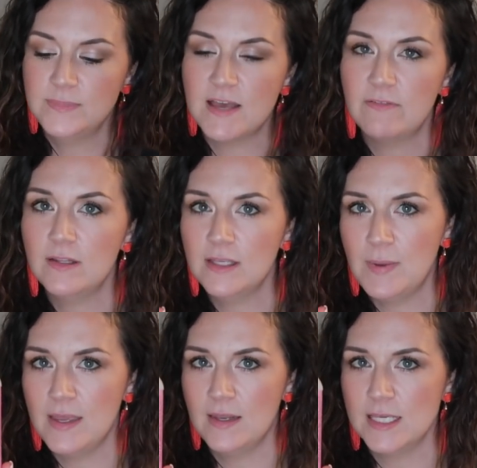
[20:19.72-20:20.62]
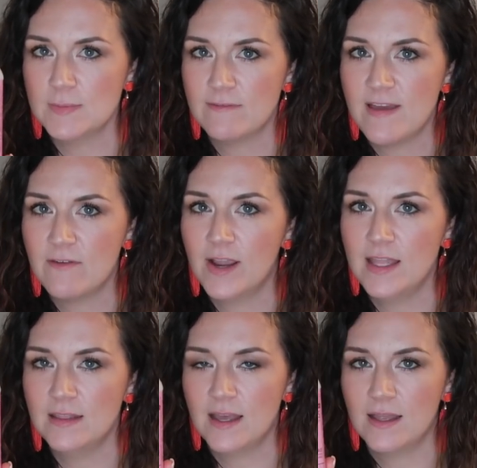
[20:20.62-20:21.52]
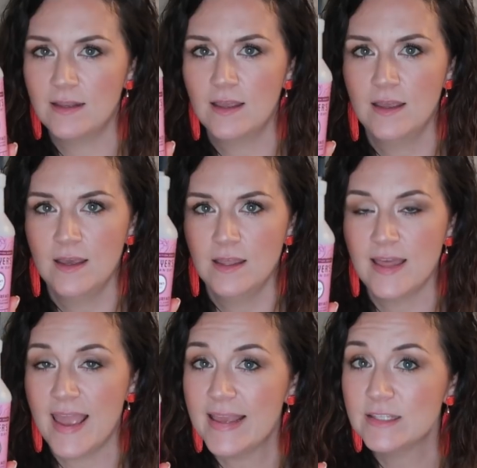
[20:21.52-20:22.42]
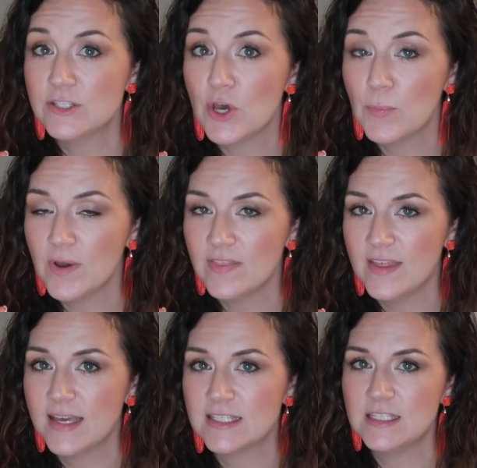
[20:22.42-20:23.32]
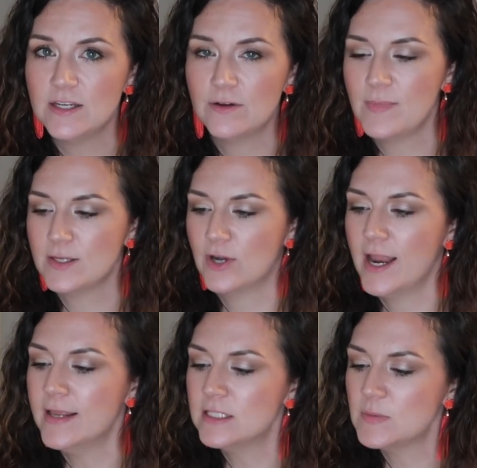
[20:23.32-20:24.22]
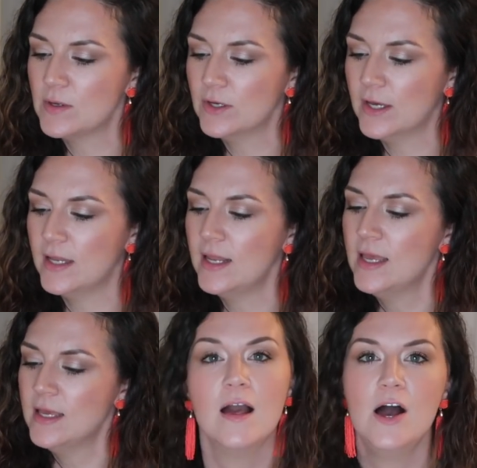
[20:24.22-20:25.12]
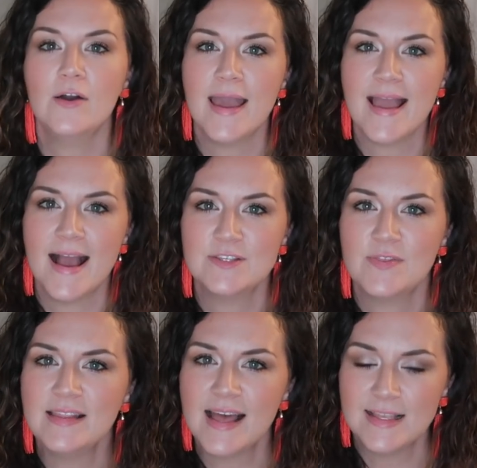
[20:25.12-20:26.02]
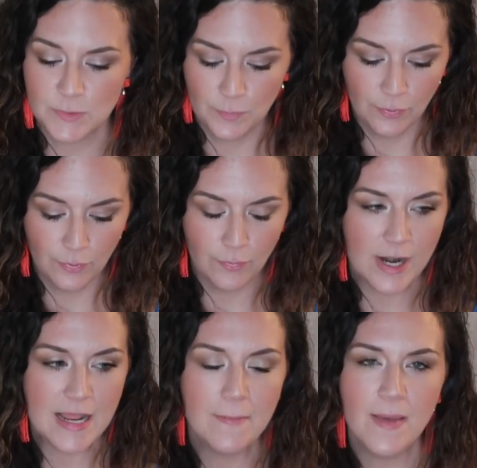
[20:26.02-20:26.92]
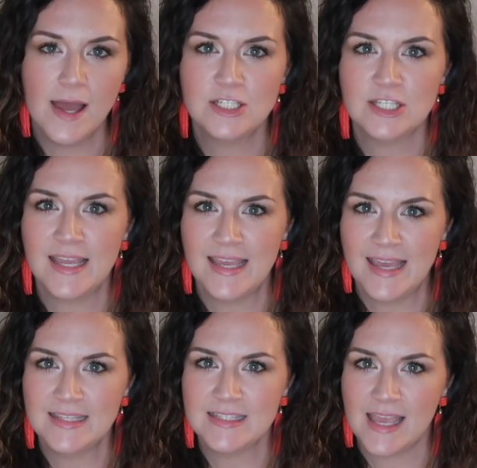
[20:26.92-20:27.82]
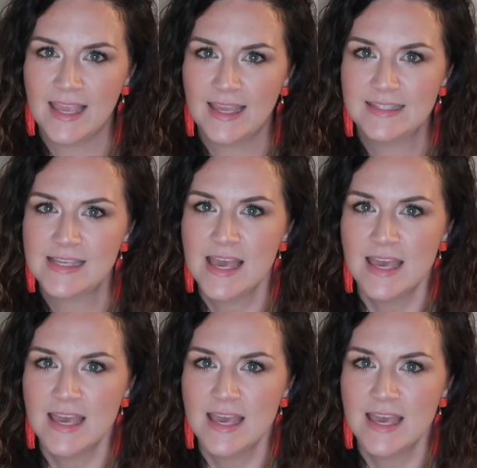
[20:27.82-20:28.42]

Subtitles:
Definitely peony is my favorite, and the hand soap with this, you know, it makes your hands smell good. Okay guys, I think that's pretty much it, and